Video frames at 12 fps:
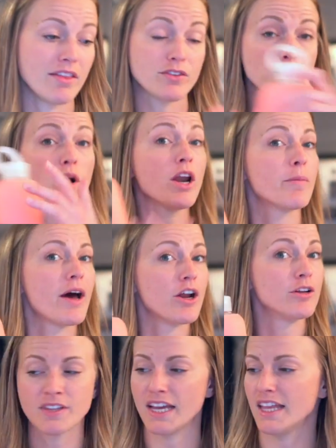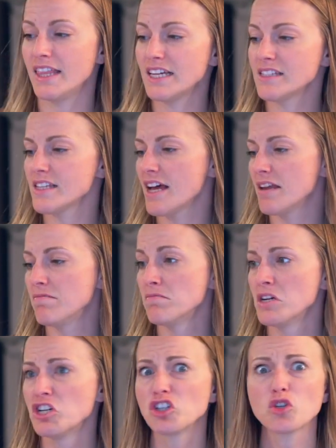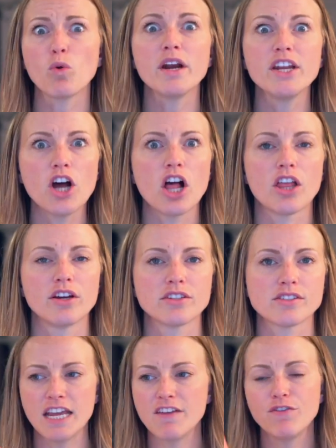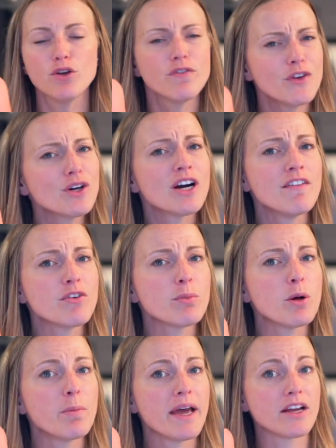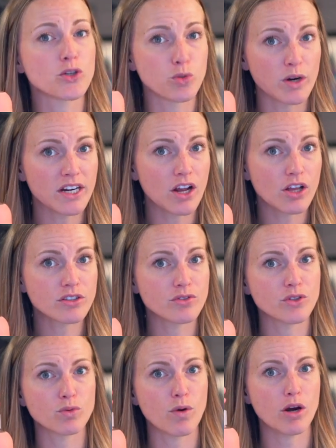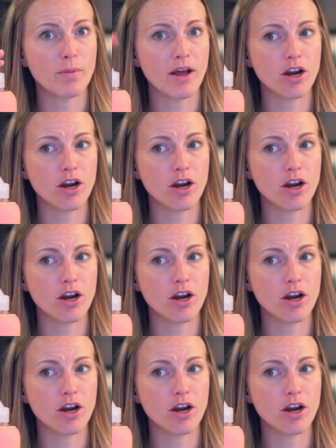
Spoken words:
buy this water bottle and they said $20. If you feel comfortable paying $20 for this water